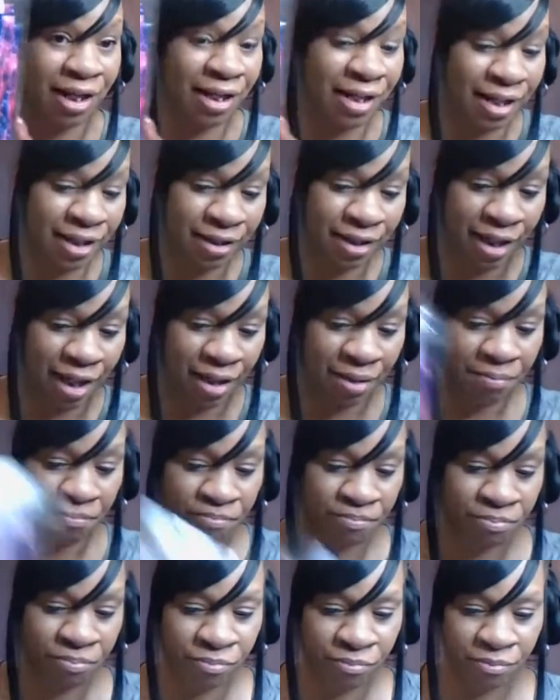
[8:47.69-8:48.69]
anything.
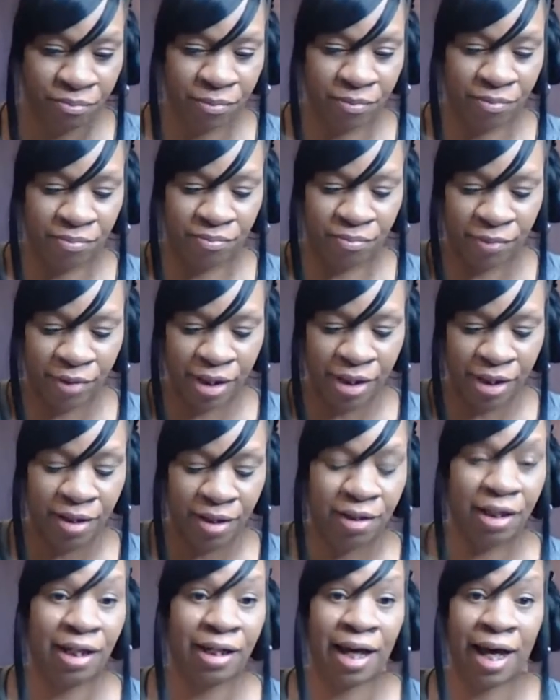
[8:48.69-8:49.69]

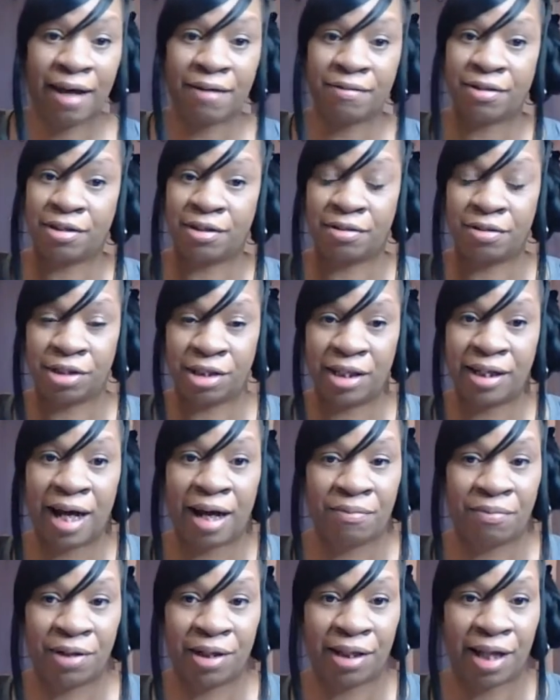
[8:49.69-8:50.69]
Then I then
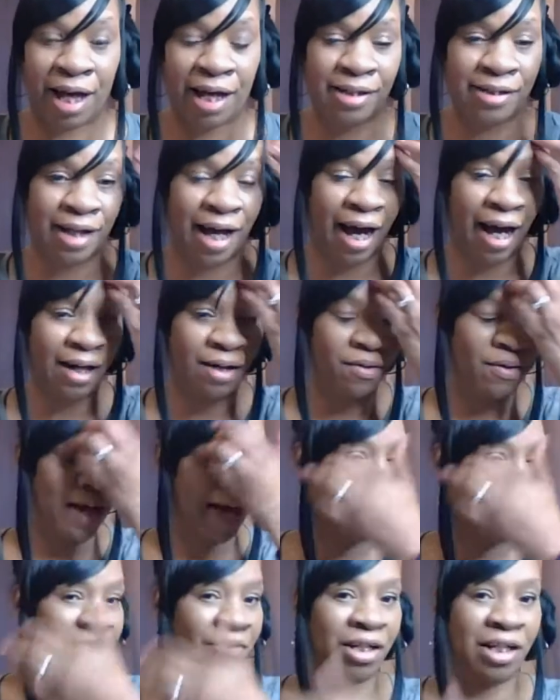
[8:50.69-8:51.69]
I realized I don't
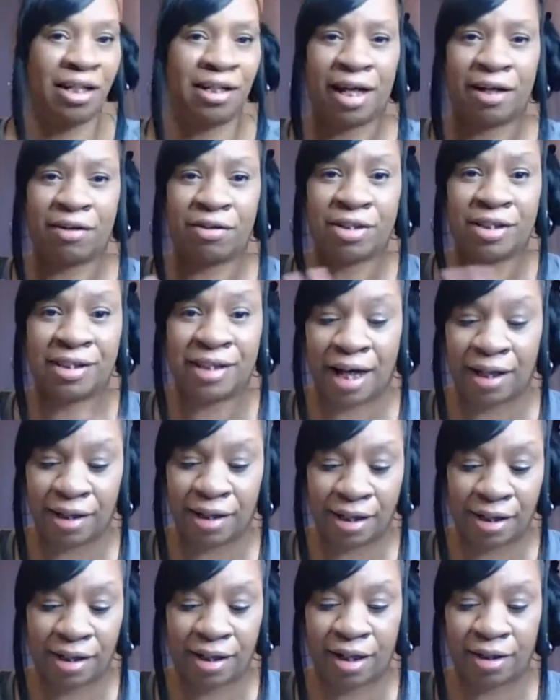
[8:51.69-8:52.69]
have any that are
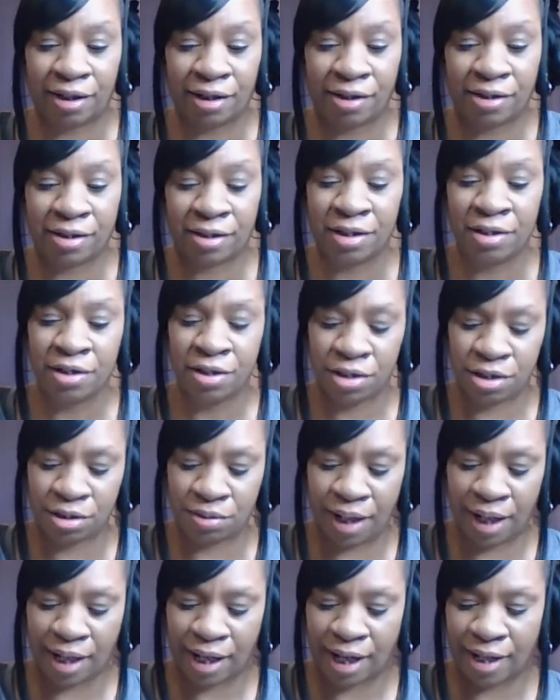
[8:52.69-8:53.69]
solid colors.
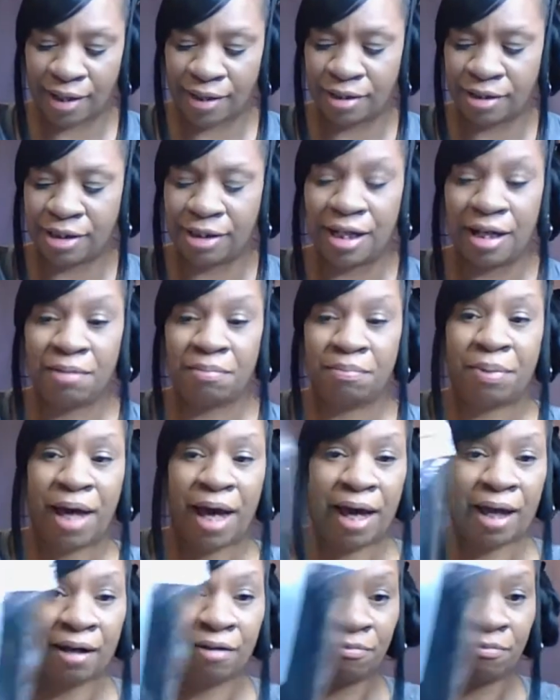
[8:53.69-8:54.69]
So I got the 10
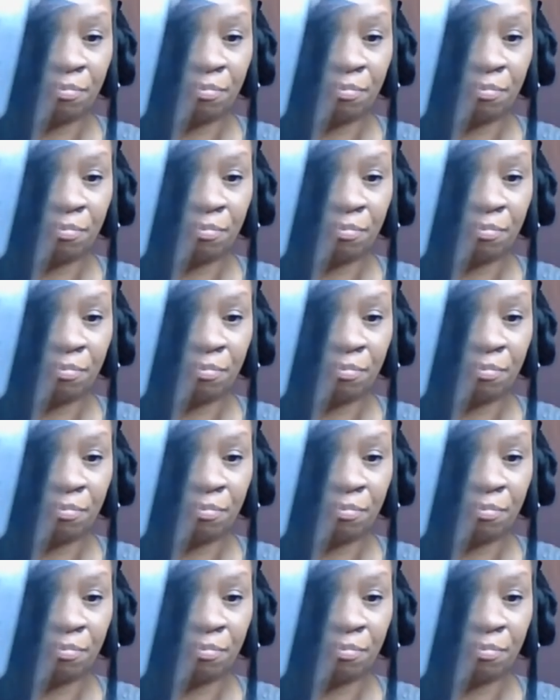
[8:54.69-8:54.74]
pack